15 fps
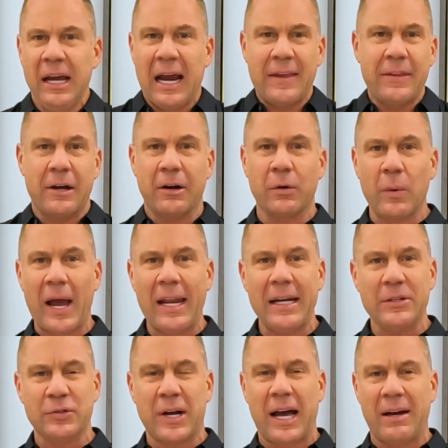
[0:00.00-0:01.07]
and their
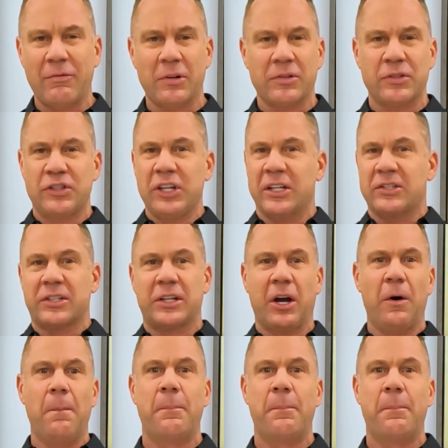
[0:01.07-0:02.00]
erratic drivers just go